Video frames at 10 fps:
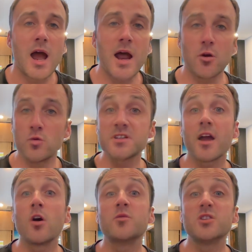and it also
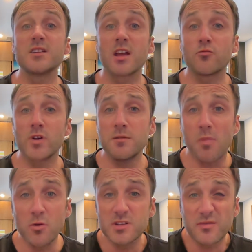helps you stay really
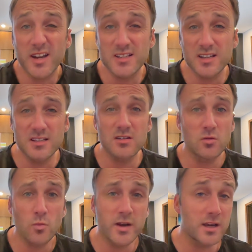motivated
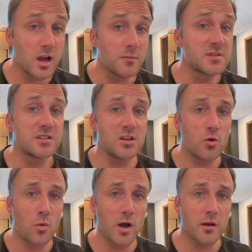when it comes to
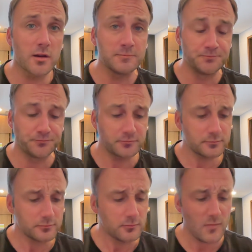your work.
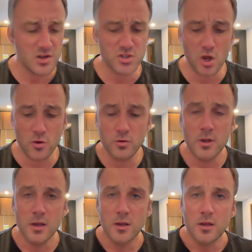So
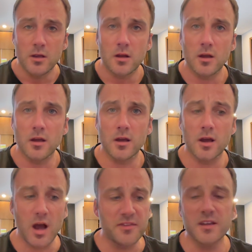
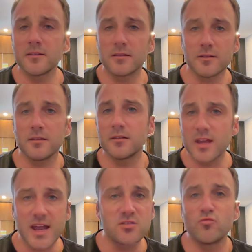I think
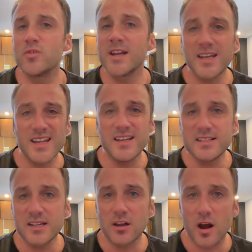it's really
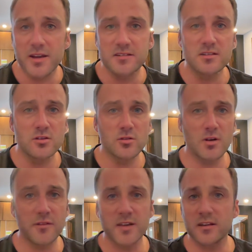easy, guys,
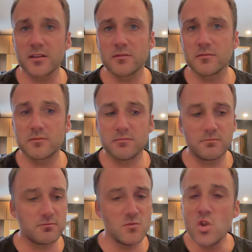to, I think,
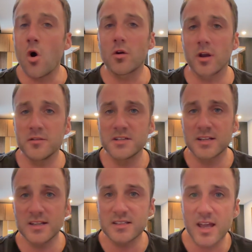not go to
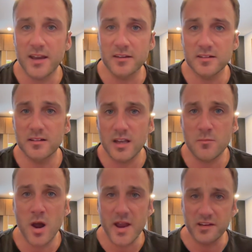these things.
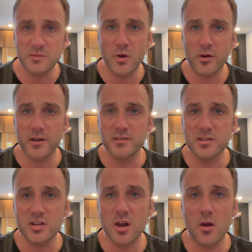In my
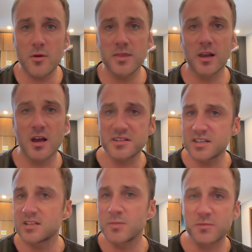experience, in the last
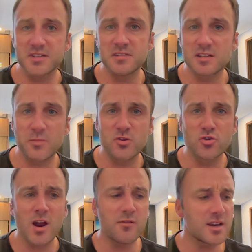6 months since I've been
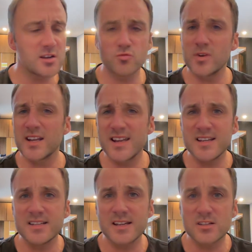traveling, it's really
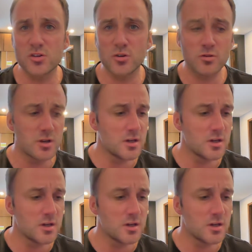easy to